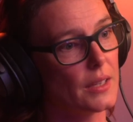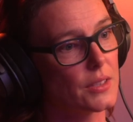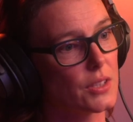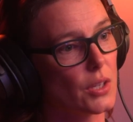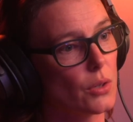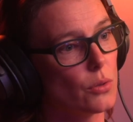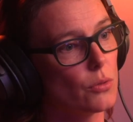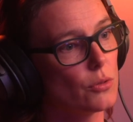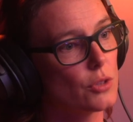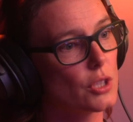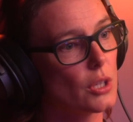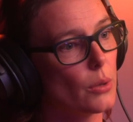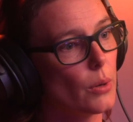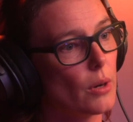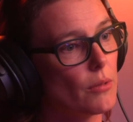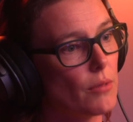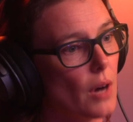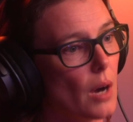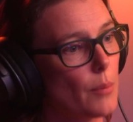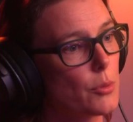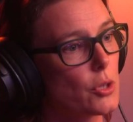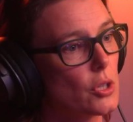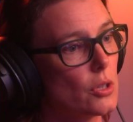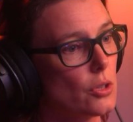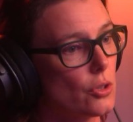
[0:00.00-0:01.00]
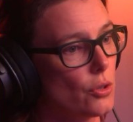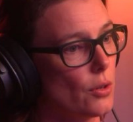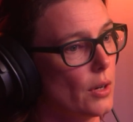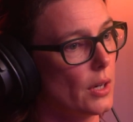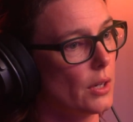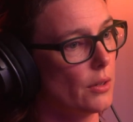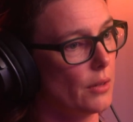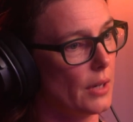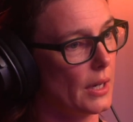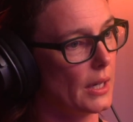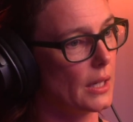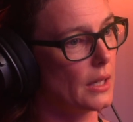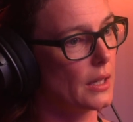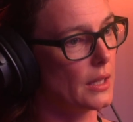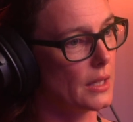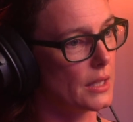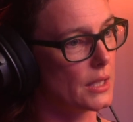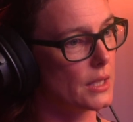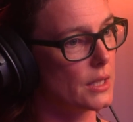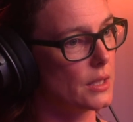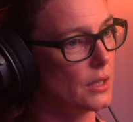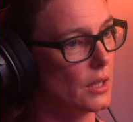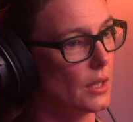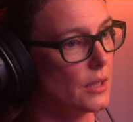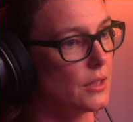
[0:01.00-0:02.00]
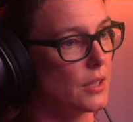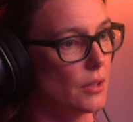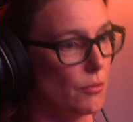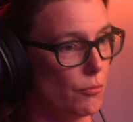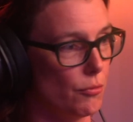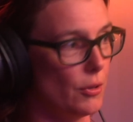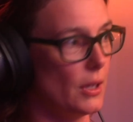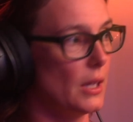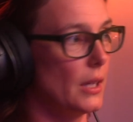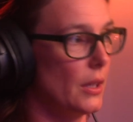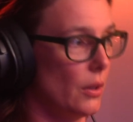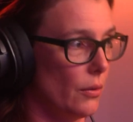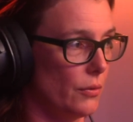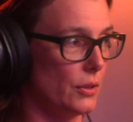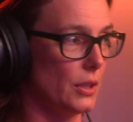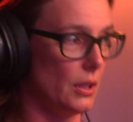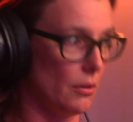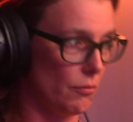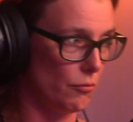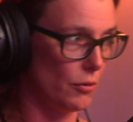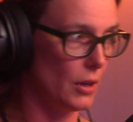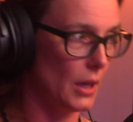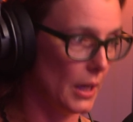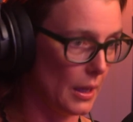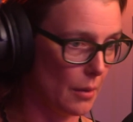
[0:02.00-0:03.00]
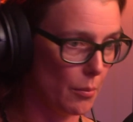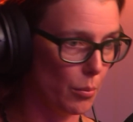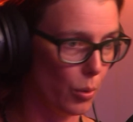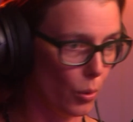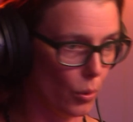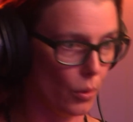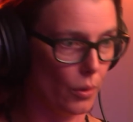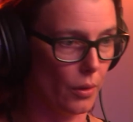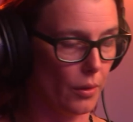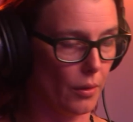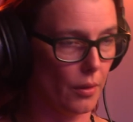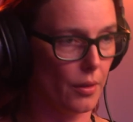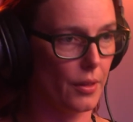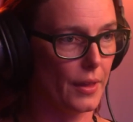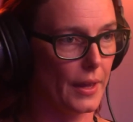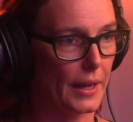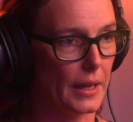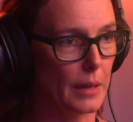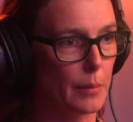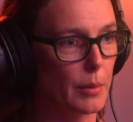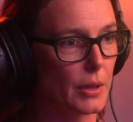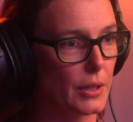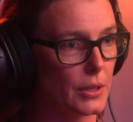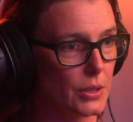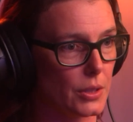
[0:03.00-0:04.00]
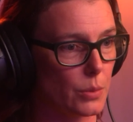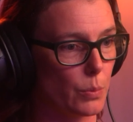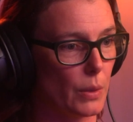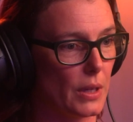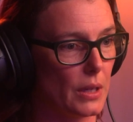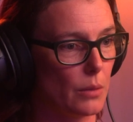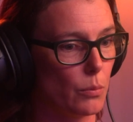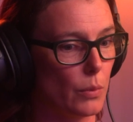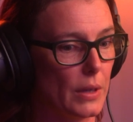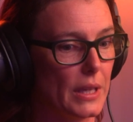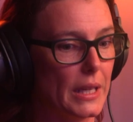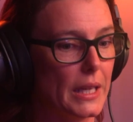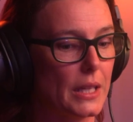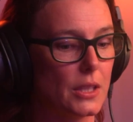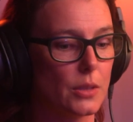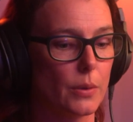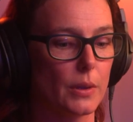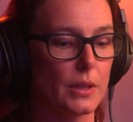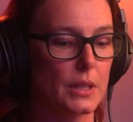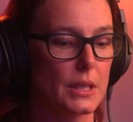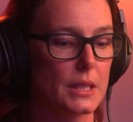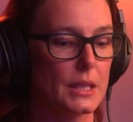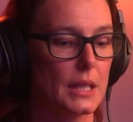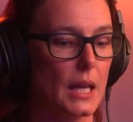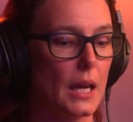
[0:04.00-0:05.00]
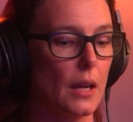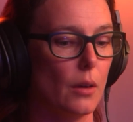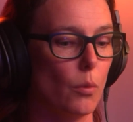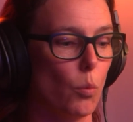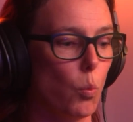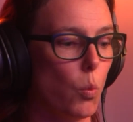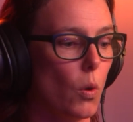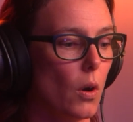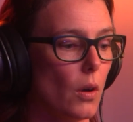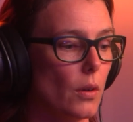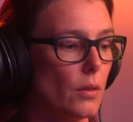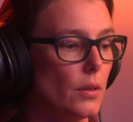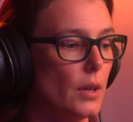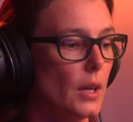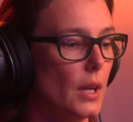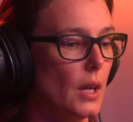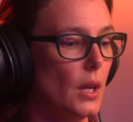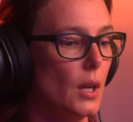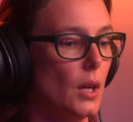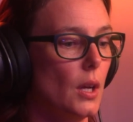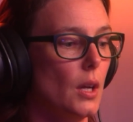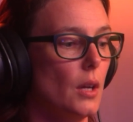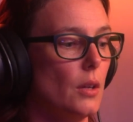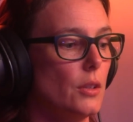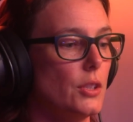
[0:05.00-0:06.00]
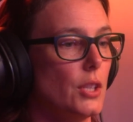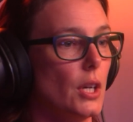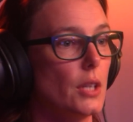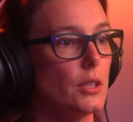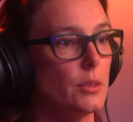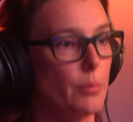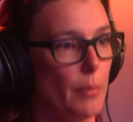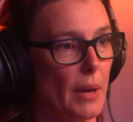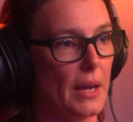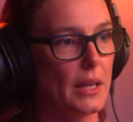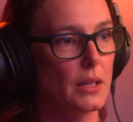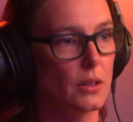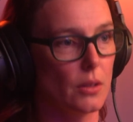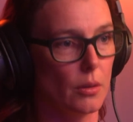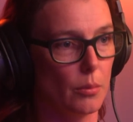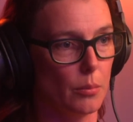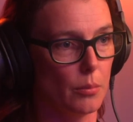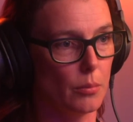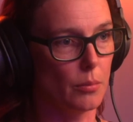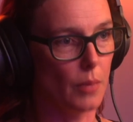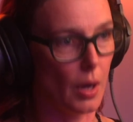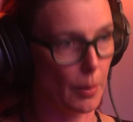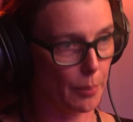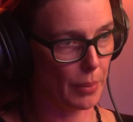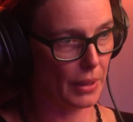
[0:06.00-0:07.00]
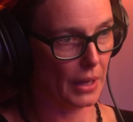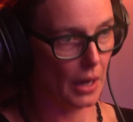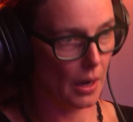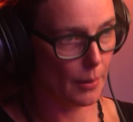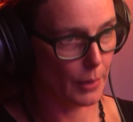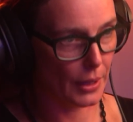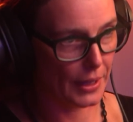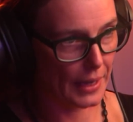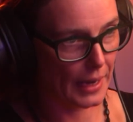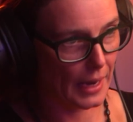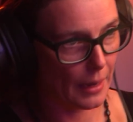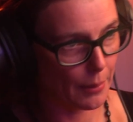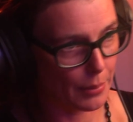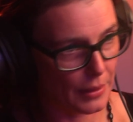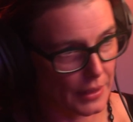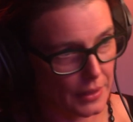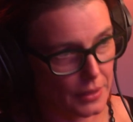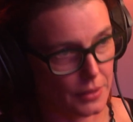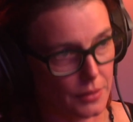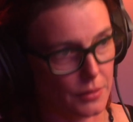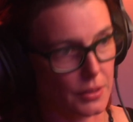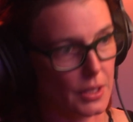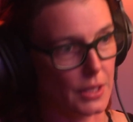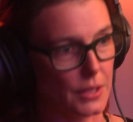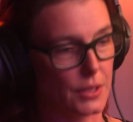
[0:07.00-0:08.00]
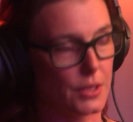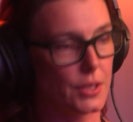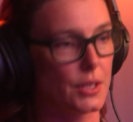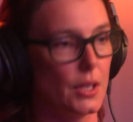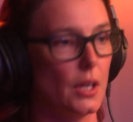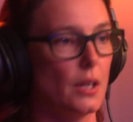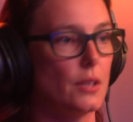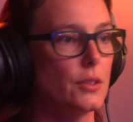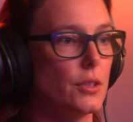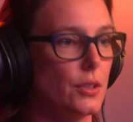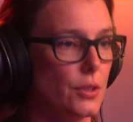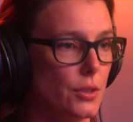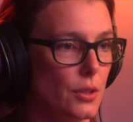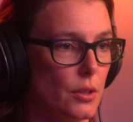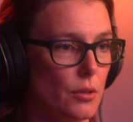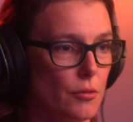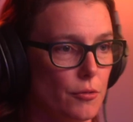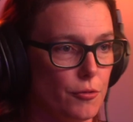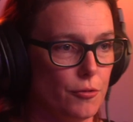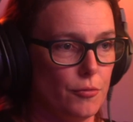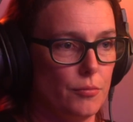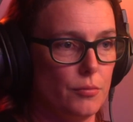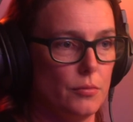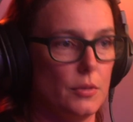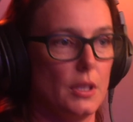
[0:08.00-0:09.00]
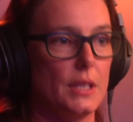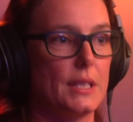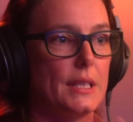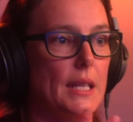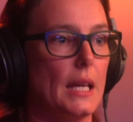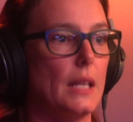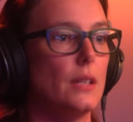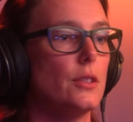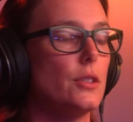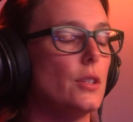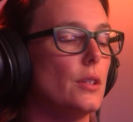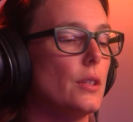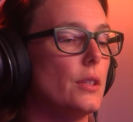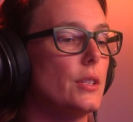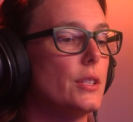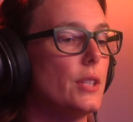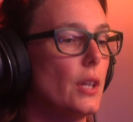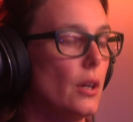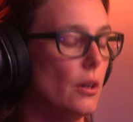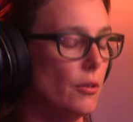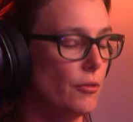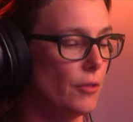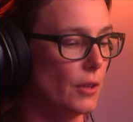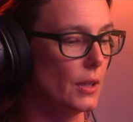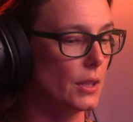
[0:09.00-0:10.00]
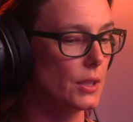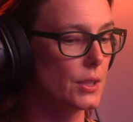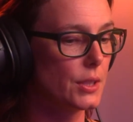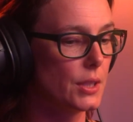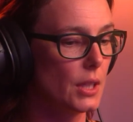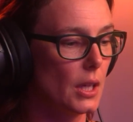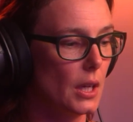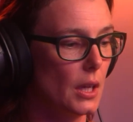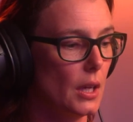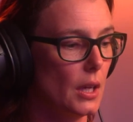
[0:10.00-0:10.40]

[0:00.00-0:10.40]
so eruption triggering it's obviously a really important thing, because we need to understand what does make them become unhappy and start to sort of ascend to the surface.